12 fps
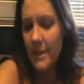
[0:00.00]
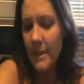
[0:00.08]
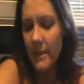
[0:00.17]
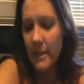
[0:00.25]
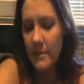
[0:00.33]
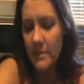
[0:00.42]
I
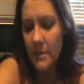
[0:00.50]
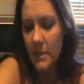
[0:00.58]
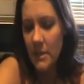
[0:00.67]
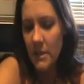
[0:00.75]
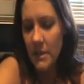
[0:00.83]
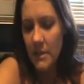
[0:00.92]
guess.
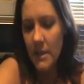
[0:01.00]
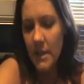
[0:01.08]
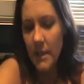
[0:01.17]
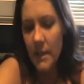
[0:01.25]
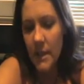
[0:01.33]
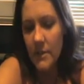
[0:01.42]

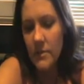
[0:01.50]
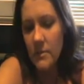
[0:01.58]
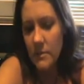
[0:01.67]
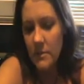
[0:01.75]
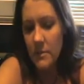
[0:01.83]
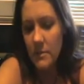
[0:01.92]
Like I
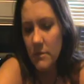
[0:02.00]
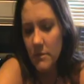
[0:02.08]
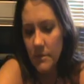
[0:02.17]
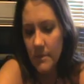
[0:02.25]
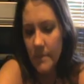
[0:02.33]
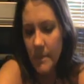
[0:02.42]
should
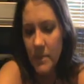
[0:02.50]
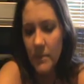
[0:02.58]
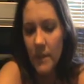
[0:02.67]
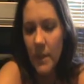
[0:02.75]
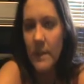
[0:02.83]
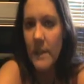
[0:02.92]
I
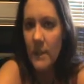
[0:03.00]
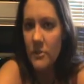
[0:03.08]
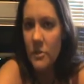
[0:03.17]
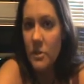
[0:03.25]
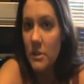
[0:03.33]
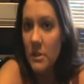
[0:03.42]
just felt like I
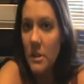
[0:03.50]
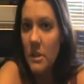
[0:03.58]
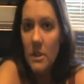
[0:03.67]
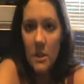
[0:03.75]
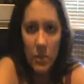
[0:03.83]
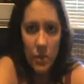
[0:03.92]
shouldn't
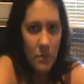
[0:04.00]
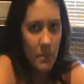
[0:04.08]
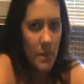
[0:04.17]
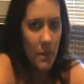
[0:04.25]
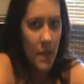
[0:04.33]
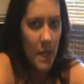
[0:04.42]
shouldn't
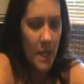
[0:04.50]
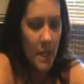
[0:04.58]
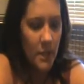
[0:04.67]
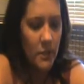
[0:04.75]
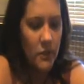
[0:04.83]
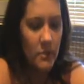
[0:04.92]
be
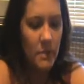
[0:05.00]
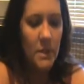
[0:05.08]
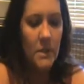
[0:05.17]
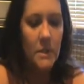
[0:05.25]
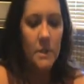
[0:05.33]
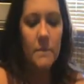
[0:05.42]
crying. I shouldn't be